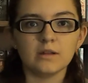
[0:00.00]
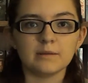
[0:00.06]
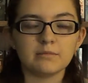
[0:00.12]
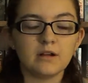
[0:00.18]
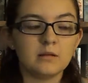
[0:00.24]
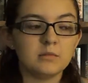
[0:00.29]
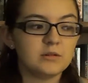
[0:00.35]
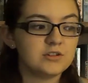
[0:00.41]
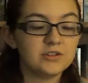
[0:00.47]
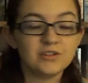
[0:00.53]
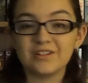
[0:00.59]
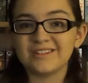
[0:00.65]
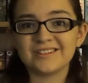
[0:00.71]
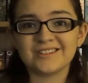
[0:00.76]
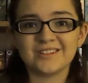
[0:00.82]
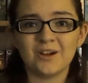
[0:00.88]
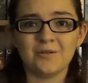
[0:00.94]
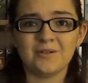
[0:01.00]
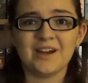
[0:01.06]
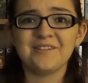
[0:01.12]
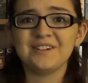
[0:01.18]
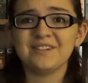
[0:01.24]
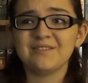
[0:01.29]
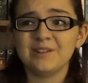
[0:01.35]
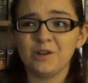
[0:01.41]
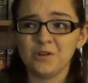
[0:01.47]
like probably 2 years ago, and I
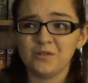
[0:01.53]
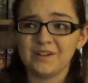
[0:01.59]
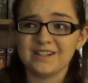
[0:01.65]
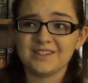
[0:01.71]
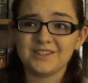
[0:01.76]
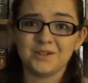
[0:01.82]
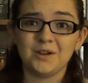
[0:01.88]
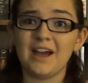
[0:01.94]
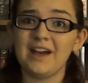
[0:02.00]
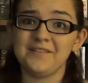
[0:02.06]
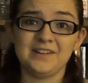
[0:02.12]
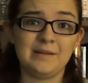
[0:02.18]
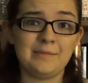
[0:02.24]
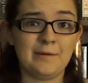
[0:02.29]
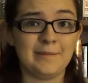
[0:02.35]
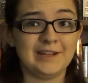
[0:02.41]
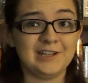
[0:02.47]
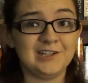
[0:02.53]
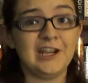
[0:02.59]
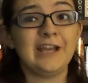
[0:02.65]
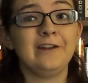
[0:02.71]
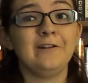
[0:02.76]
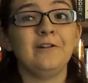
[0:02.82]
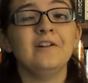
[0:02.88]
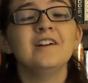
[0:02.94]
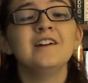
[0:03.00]
don't even know if I still have it up on my
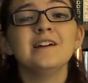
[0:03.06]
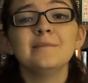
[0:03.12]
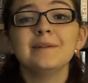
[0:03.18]
channel,